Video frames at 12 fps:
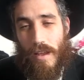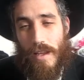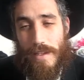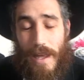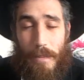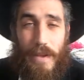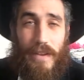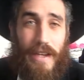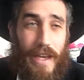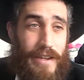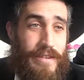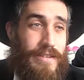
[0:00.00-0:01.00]
That being the
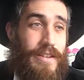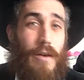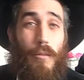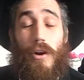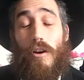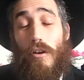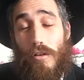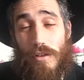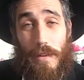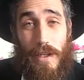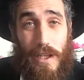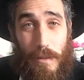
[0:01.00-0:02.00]
case, we're going to all
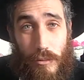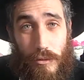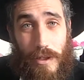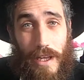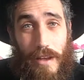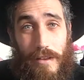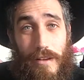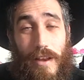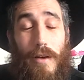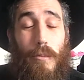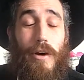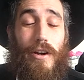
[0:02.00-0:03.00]
speak Hebrew again.
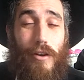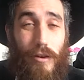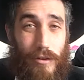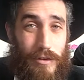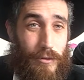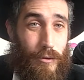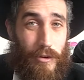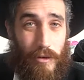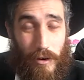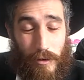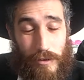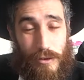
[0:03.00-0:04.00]
We're going to all know
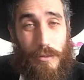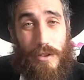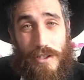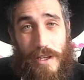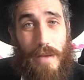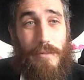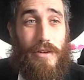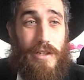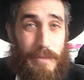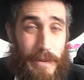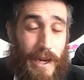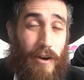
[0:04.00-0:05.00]
our Jewish names. We're going to
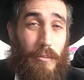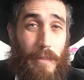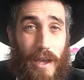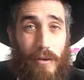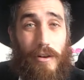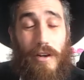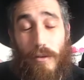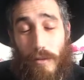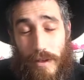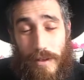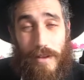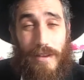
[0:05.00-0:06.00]
speak Aramaic. We're going to
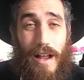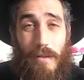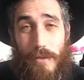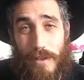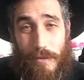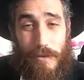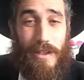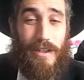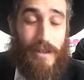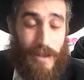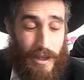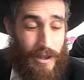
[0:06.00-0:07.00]
know the Talmud, and we're
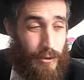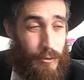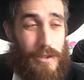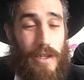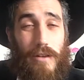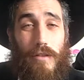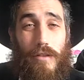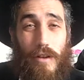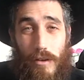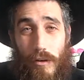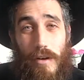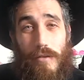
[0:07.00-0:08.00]
going to elucidate the
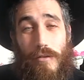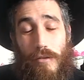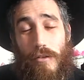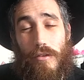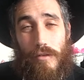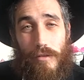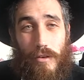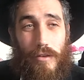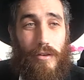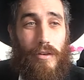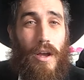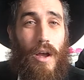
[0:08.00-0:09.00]
Torah even further and
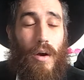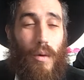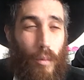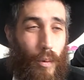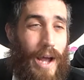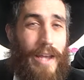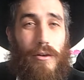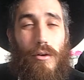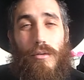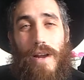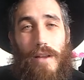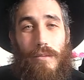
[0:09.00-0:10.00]
further. Why go
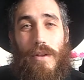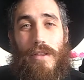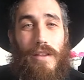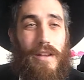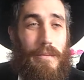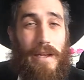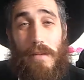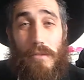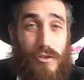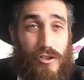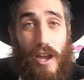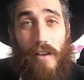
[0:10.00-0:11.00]
around with my name
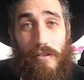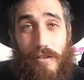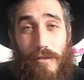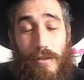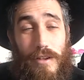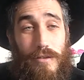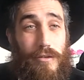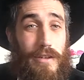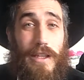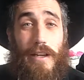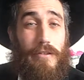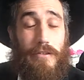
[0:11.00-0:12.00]
is Jeff when it's really
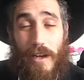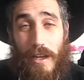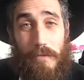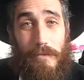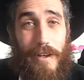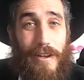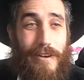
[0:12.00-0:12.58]
like Ephraim?